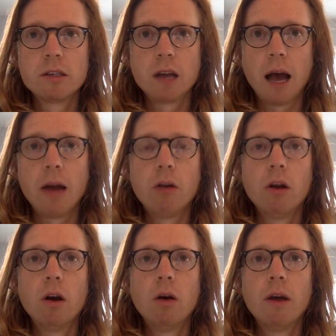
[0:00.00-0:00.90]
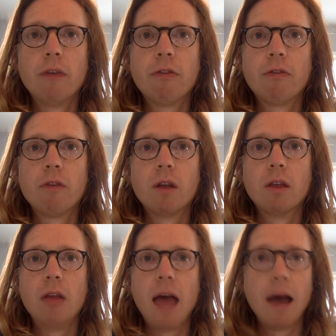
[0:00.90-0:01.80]
don't know if
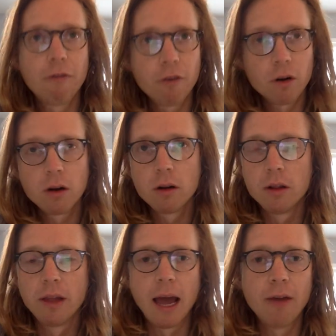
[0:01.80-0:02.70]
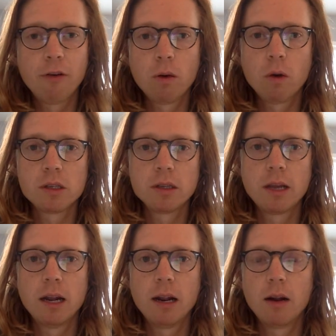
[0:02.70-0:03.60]
the effort wasn't
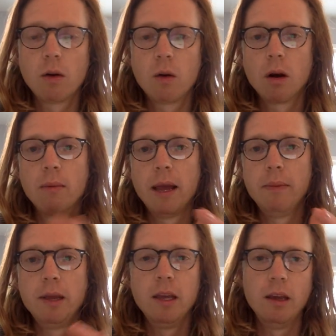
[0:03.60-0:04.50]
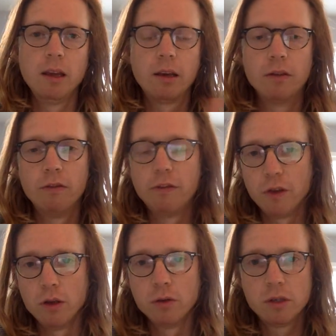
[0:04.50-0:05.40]
there, or maybe
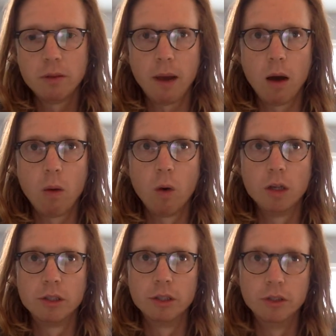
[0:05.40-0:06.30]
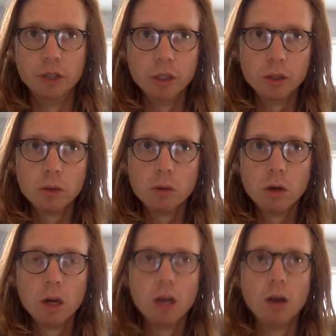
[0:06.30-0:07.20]
confused about what to do,
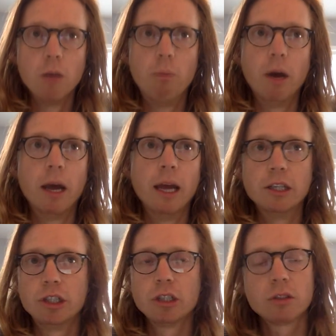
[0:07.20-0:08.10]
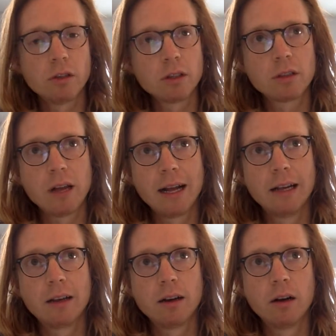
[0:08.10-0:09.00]
but it just looked
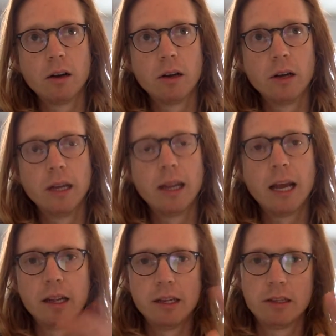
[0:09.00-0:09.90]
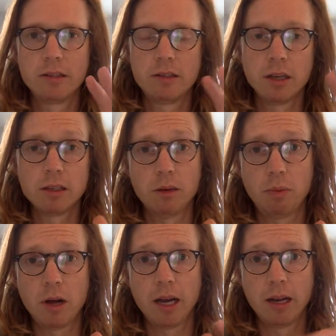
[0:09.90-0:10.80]
like, and that it just doesn't
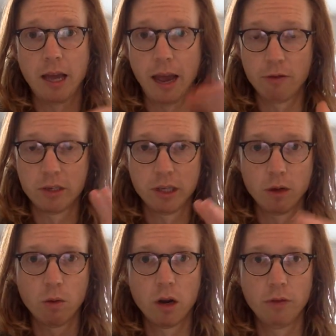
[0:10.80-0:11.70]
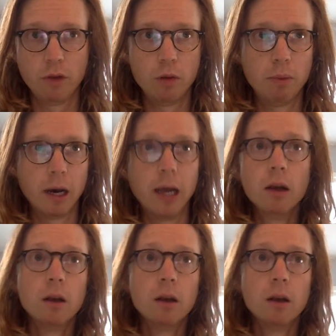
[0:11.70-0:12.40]
apply to every single one of you, but